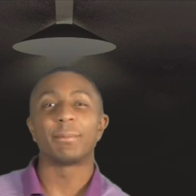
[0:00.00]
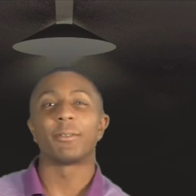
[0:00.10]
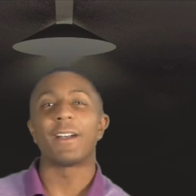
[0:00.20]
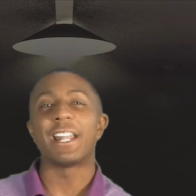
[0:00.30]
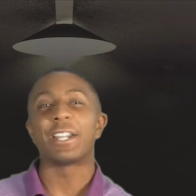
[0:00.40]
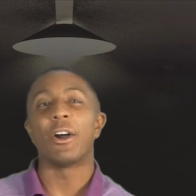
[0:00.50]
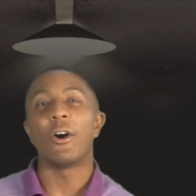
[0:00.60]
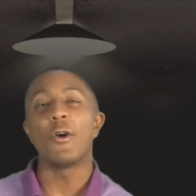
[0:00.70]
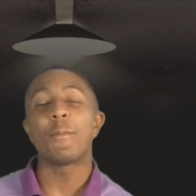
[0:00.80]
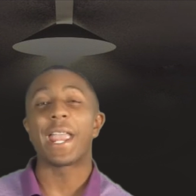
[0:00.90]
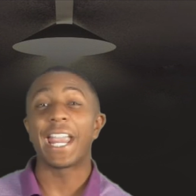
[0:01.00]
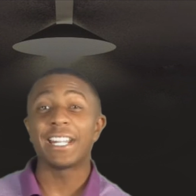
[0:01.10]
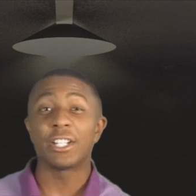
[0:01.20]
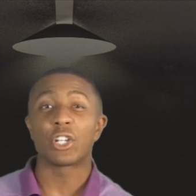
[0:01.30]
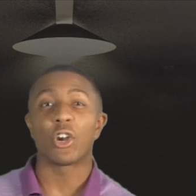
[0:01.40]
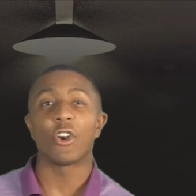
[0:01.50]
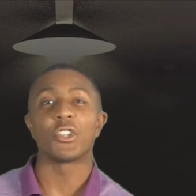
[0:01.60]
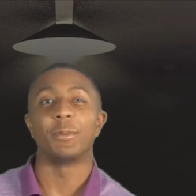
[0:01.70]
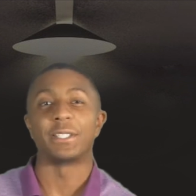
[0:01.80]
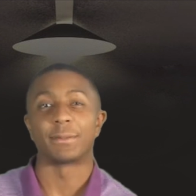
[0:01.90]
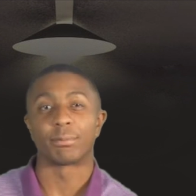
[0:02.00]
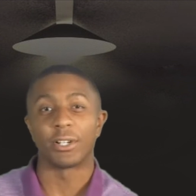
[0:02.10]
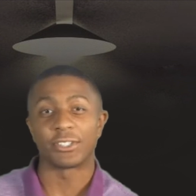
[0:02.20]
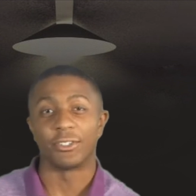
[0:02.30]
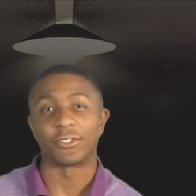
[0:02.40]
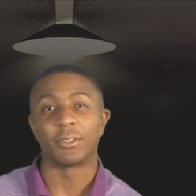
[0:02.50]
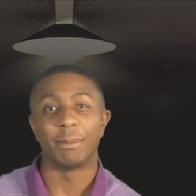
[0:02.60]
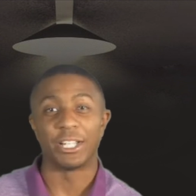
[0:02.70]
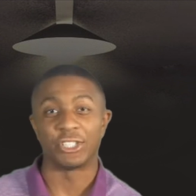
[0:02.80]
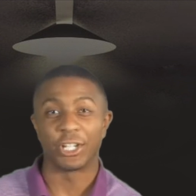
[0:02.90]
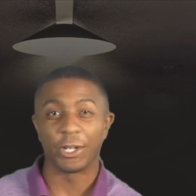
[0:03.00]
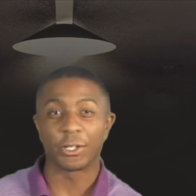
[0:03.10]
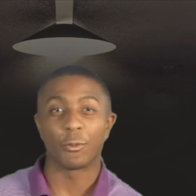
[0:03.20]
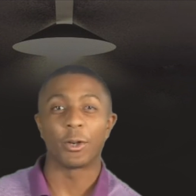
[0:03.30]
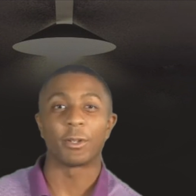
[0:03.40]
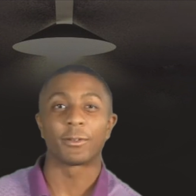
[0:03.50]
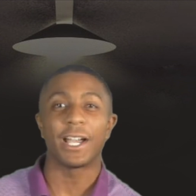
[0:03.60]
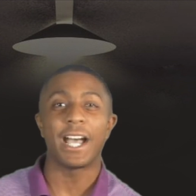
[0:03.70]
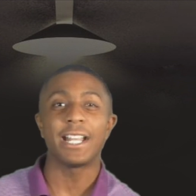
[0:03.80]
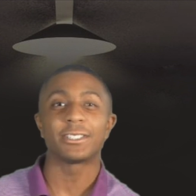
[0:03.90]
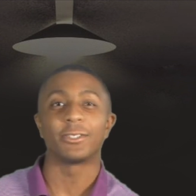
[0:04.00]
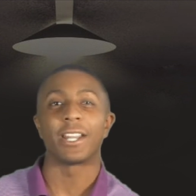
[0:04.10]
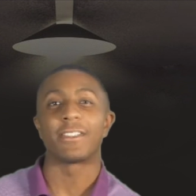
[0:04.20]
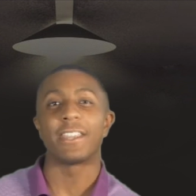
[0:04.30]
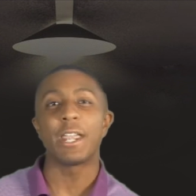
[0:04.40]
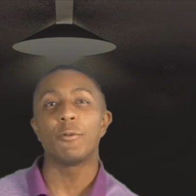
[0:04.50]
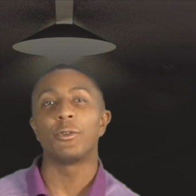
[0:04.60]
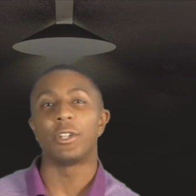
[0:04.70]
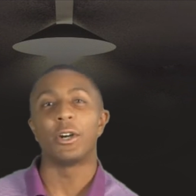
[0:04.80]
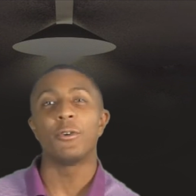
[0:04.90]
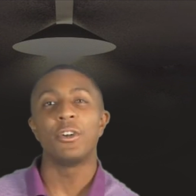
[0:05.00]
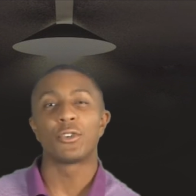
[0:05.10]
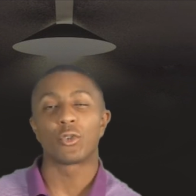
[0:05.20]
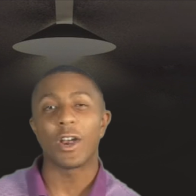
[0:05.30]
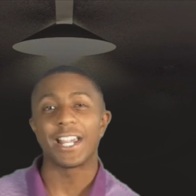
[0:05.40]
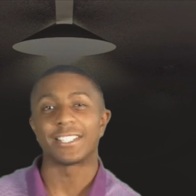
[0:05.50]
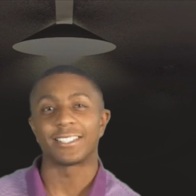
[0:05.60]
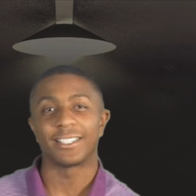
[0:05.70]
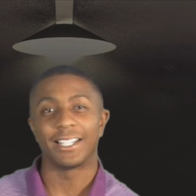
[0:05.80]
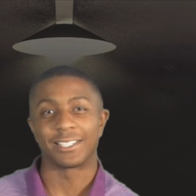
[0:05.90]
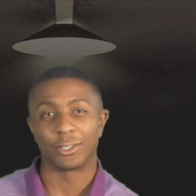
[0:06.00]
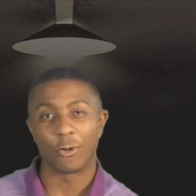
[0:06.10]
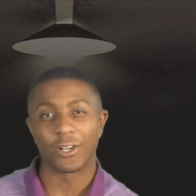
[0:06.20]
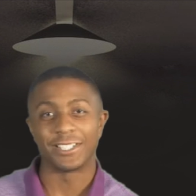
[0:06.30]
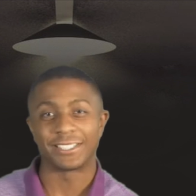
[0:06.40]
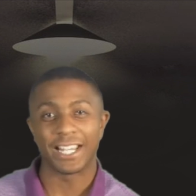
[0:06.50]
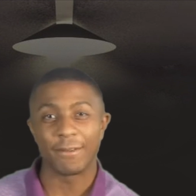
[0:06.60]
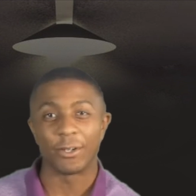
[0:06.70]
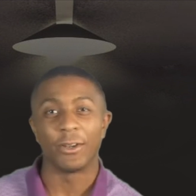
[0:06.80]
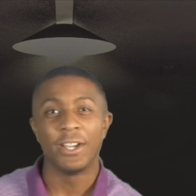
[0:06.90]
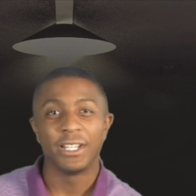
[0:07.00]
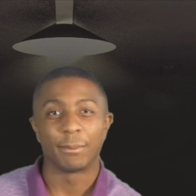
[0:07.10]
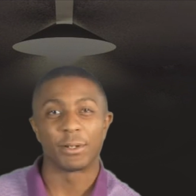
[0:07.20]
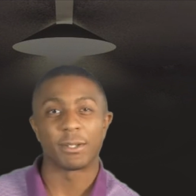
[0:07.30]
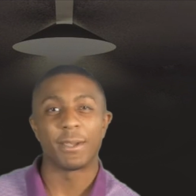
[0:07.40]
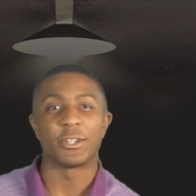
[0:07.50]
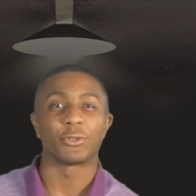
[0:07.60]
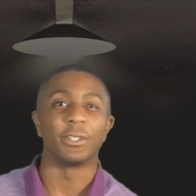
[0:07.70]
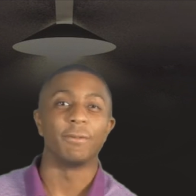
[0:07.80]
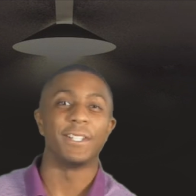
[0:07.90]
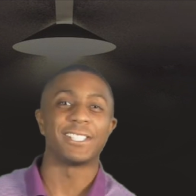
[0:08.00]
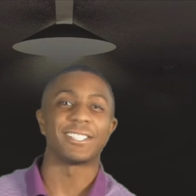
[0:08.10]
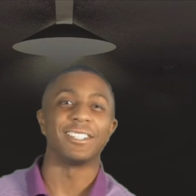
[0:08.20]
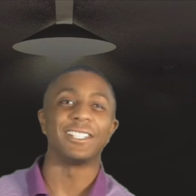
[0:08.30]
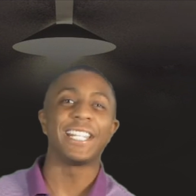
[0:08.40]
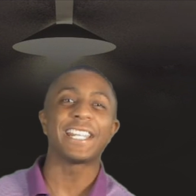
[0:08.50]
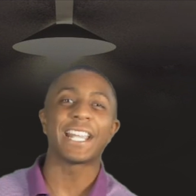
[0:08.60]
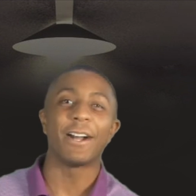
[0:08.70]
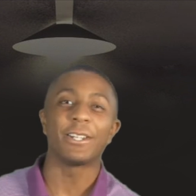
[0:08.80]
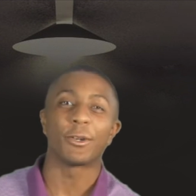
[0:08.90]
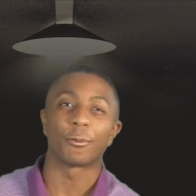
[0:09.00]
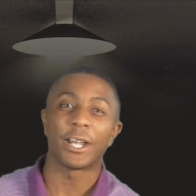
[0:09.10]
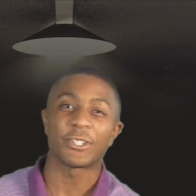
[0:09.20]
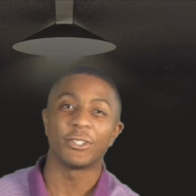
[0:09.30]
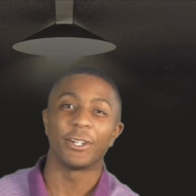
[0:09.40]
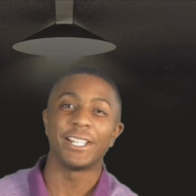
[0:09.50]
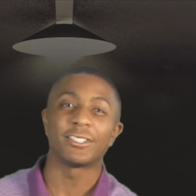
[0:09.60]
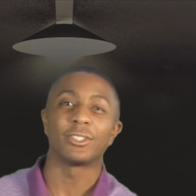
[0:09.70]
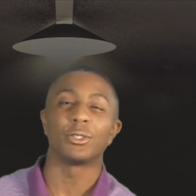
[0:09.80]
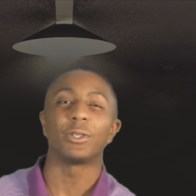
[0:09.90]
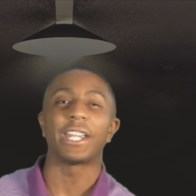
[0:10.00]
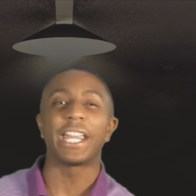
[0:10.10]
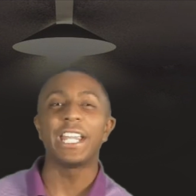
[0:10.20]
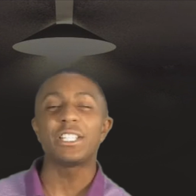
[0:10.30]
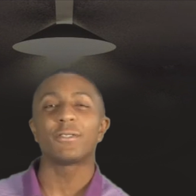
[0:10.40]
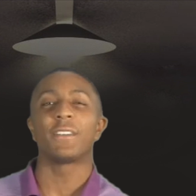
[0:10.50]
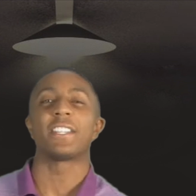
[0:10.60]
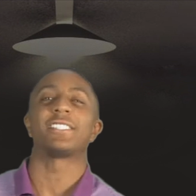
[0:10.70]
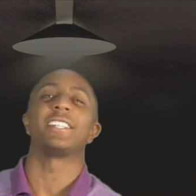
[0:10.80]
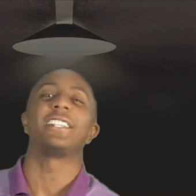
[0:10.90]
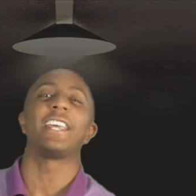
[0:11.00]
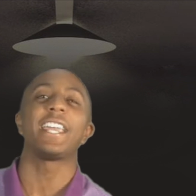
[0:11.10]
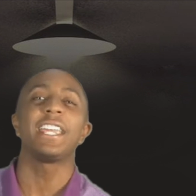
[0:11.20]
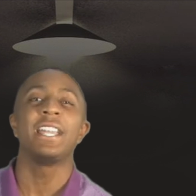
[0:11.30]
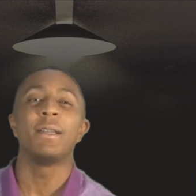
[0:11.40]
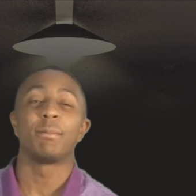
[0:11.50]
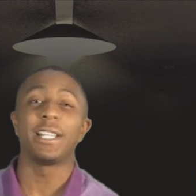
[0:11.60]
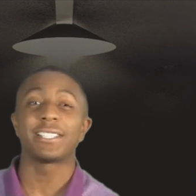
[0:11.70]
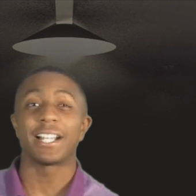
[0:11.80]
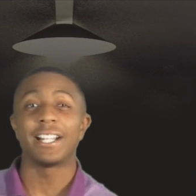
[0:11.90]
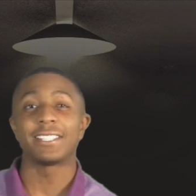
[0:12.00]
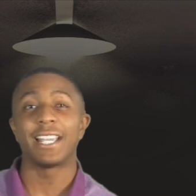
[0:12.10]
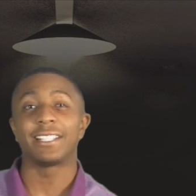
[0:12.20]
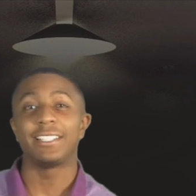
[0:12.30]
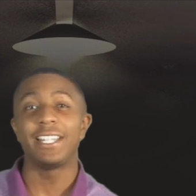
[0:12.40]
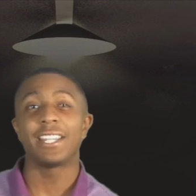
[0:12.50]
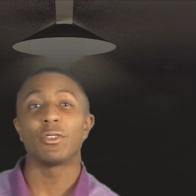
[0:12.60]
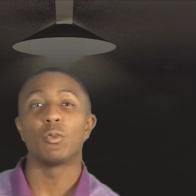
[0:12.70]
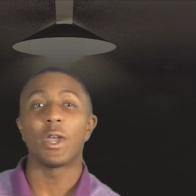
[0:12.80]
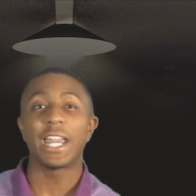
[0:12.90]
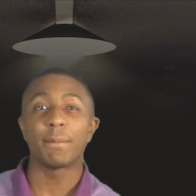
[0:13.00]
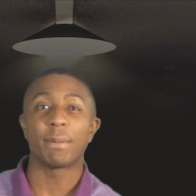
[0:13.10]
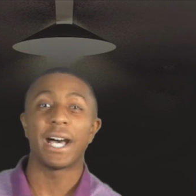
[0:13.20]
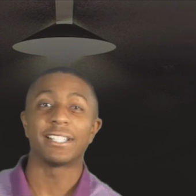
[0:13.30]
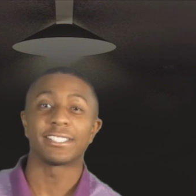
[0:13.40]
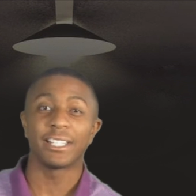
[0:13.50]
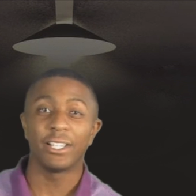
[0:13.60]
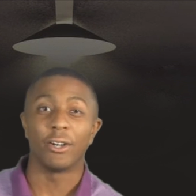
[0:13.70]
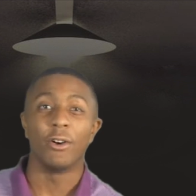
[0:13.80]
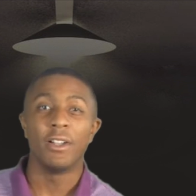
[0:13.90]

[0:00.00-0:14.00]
in providing hope and encouragement to prisoners by sharing the Word of God so that they will know Christ as Lord and Savior. Prison Ministry visits the Lee County Correctional Institute each fifth Sunday. Please contact Deacon Wade Ponsell,